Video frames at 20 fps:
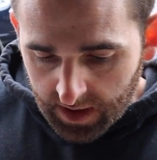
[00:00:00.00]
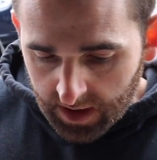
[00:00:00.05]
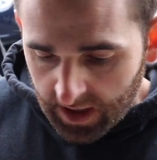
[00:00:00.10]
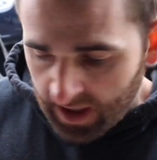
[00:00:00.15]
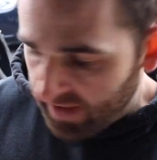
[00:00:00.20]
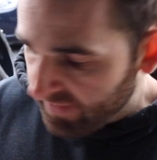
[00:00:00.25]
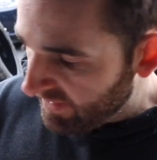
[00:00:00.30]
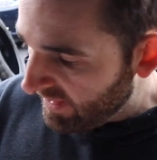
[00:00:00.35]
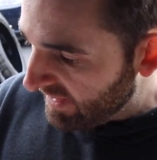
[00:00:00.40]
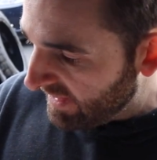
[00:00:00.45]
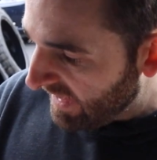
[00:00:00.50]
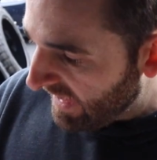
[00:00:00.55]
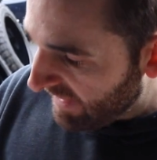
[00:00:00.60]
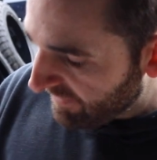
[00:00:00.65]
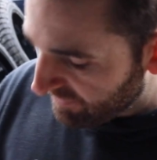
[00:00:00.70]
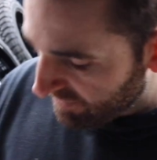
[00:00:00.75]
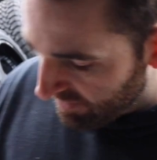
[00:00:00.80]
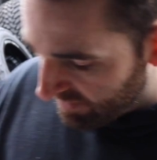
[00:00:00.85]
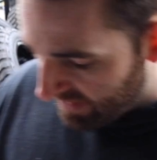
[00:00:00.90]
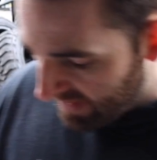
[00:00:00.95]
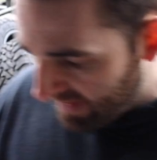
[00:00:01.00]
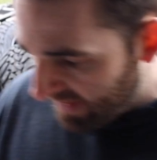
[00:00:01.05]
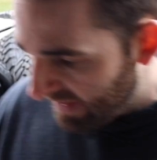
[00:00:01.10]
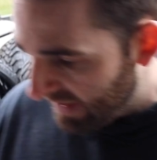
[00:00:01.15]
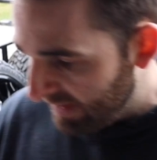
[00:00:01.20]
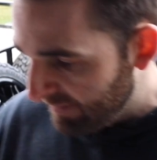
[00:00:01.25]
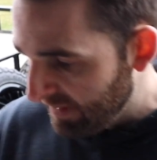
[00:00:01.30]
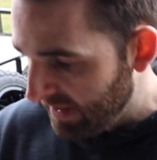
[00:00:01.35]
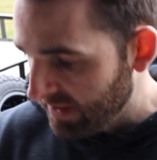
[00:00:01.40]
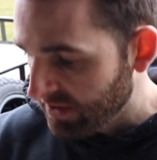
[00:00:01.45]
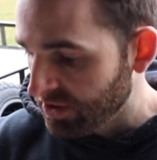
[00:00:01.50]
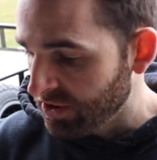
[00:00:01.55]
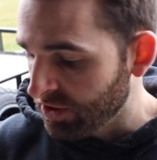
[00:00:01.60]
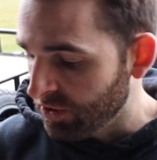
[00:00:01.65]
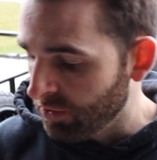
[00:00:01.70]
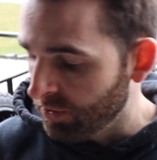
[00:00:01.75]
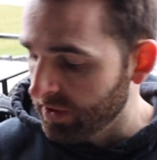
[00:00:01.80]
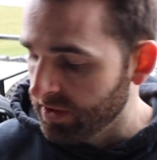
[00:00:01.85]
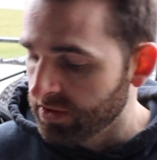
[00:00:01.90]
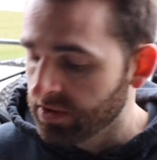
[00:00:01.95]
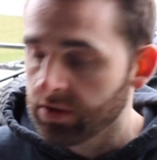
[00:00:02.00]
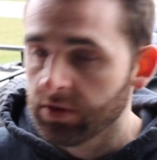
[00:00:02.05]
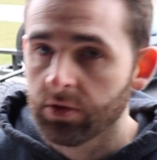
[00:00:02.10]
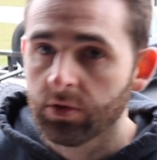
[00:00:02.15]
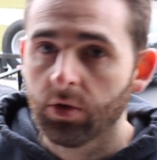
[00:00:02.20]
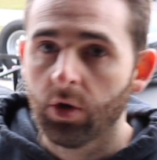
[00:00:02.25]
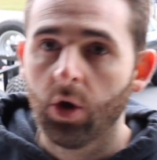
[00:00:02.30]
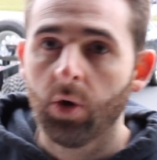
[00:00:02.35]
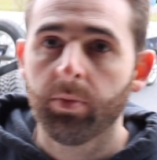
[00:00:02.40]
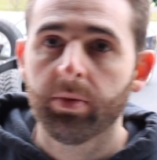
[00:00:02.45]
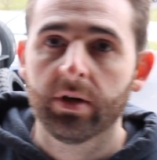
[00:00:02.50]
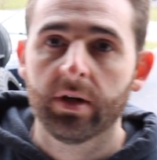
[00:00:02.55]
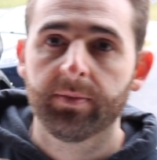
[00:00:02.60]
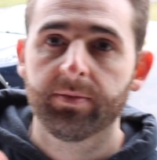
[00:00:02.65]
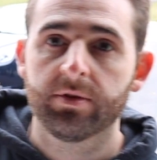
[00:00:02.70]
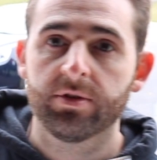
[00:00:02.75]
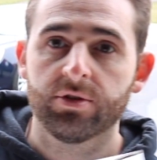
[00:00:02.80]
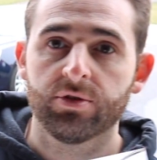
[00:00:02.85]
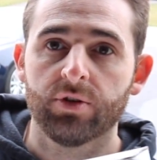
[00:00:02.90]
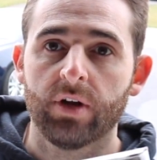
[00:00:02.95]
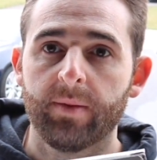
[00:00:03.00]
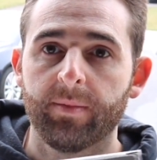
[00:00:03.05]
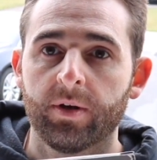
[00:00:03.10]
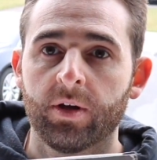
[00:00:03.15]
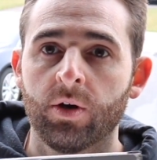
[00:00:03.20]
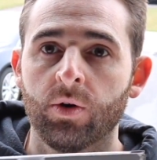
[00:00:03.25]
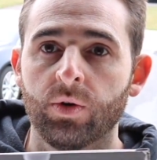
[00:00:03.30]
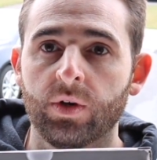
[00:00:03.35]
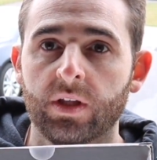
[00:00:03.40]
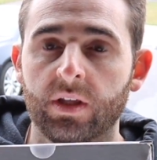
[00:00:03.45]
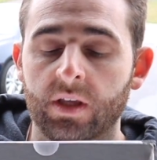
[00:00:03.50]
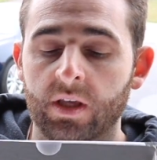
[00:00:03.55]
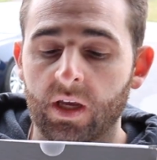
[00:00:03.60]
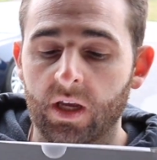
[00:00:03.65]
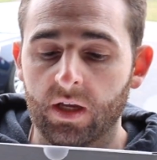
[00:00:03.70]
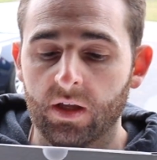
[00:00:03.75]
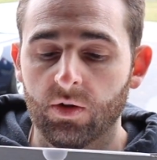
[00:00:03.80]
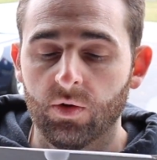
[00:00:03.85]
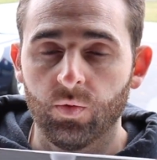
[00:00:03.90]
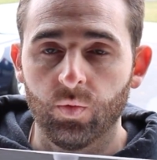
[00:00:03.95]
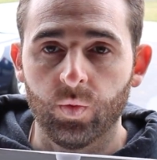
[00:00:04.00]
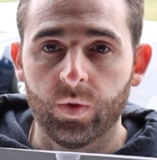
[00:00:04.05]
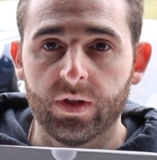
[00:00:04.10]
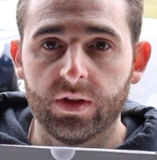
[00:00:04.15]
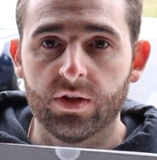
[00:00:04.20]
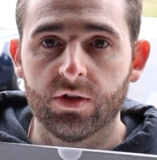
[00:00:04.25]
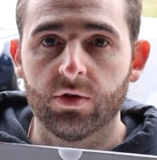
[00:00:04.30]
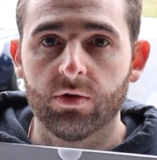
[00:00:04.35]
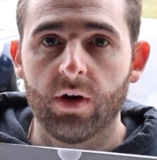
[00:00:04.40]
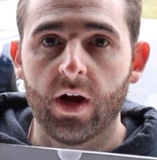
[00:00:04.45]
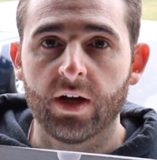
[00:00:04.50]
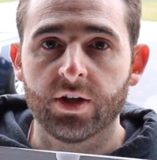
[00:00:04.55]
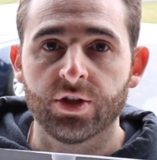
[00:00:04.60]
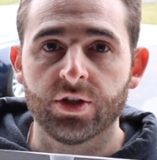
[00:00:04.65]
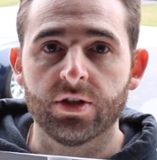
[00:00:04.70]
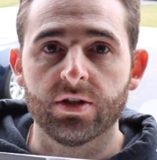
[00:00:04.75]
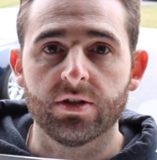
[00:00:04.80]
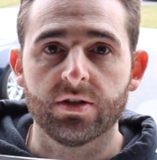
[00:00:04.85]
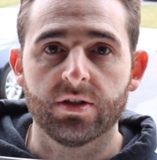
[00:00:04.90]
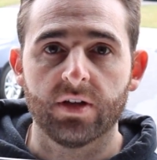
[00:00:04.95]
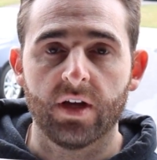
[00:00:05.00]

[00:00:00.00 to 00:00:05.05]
and then after that I'm actually going to open up the ceramic coating kit, read the directions,